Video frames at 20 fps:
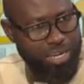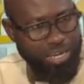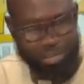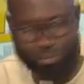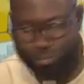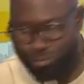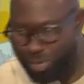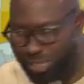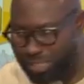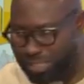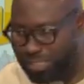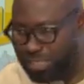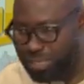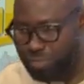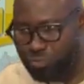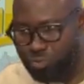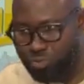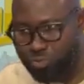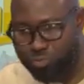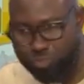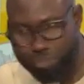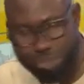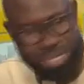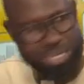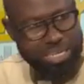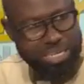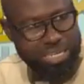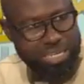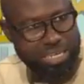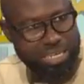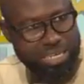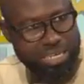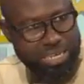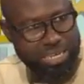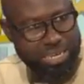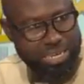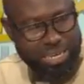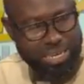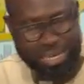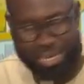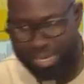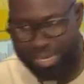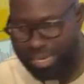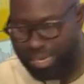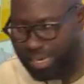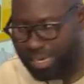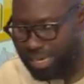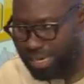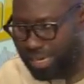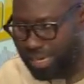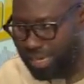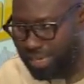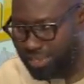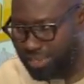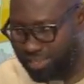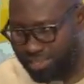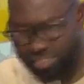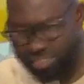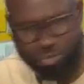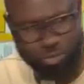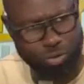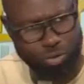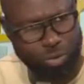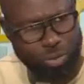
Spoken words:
and you attempt to make a decision,